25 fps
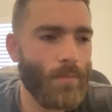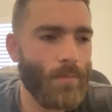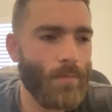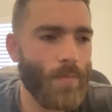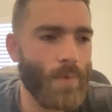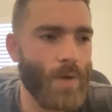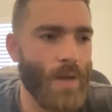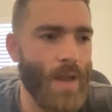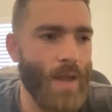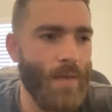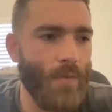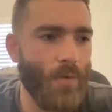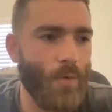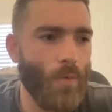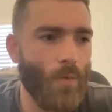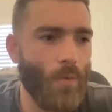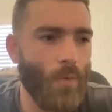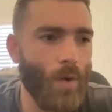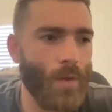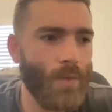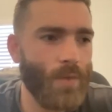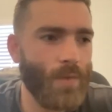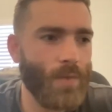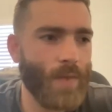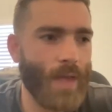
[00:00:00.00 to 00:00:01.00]
never
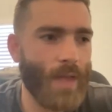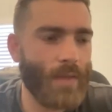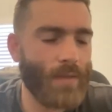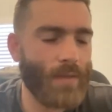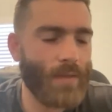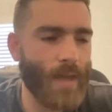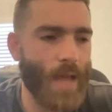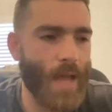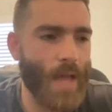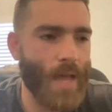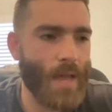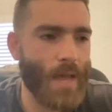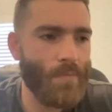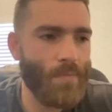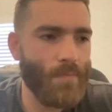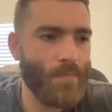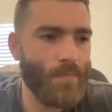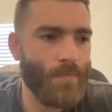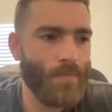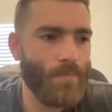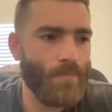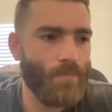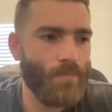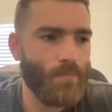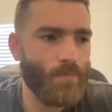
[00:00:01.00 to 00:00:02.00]
once in that time
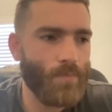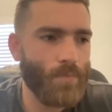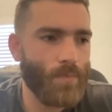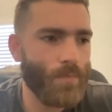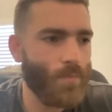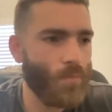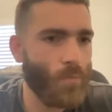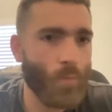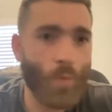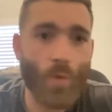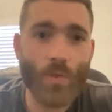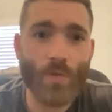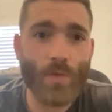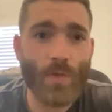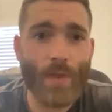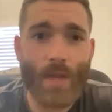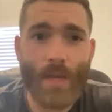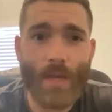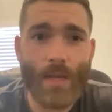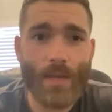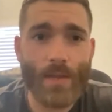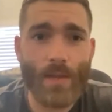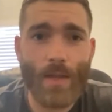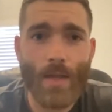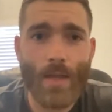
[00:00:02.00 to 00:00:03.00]
wasn't
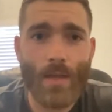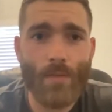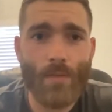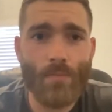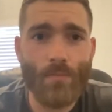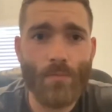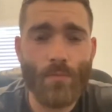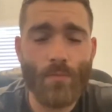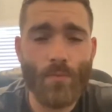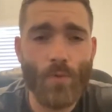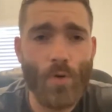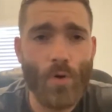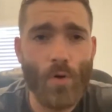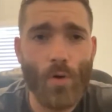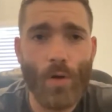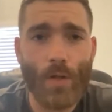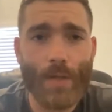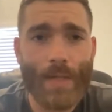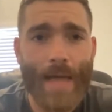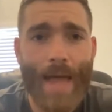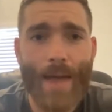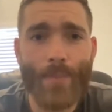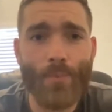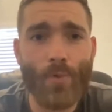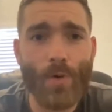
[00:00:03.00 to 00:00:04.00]
like a real
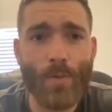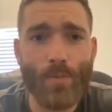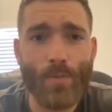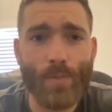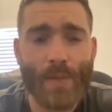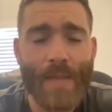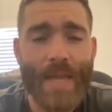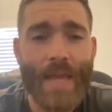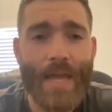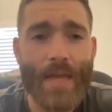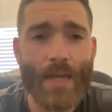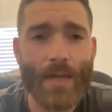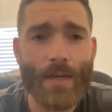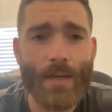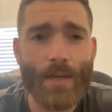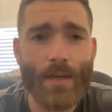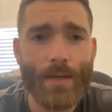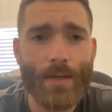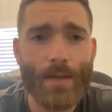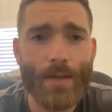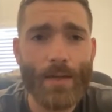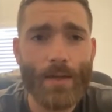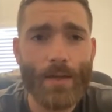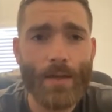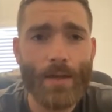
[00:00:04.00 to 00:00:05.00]
elaborate plan.
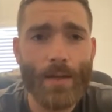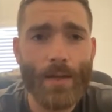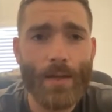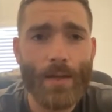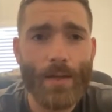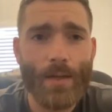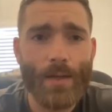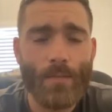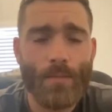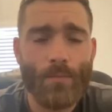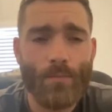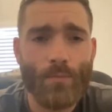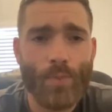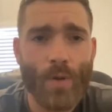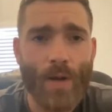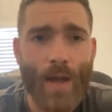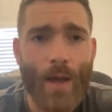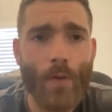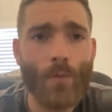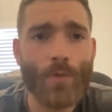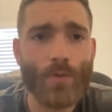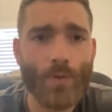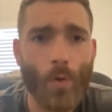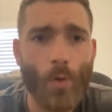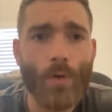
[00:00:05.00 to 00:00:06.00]
But I
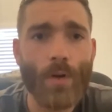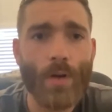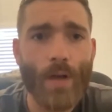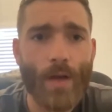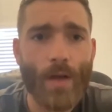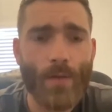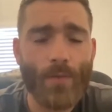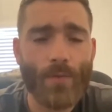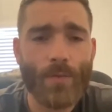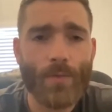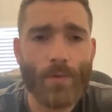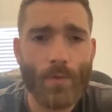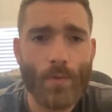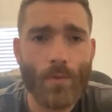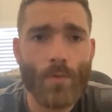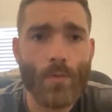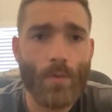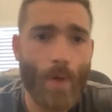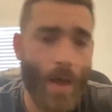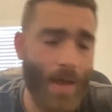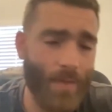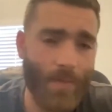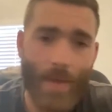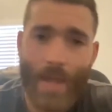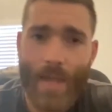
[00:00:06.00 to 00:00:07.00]
was old enough
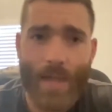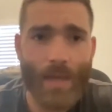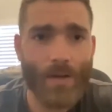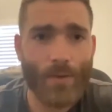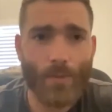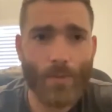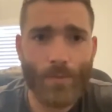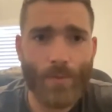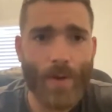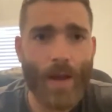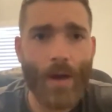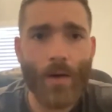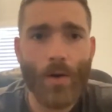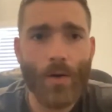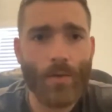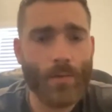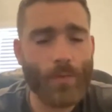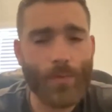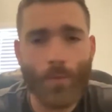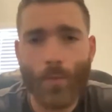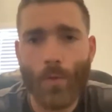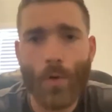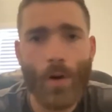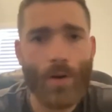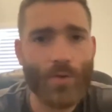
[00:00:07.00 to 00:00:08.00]
I've handled
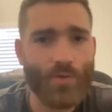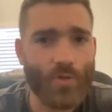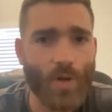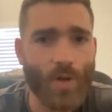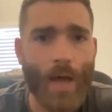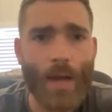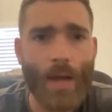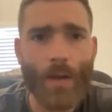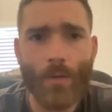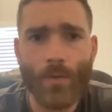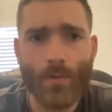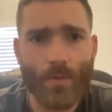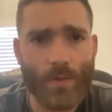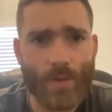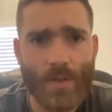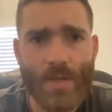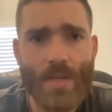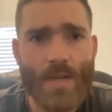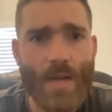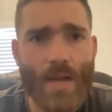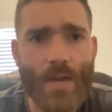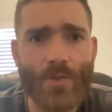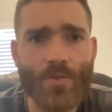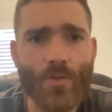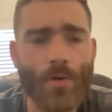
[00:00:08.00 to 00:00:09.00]
firearms before I'd shot. I was a
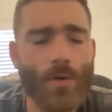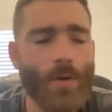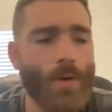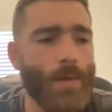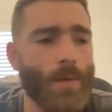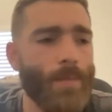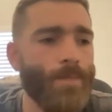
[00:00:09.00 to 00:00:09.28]
teenager.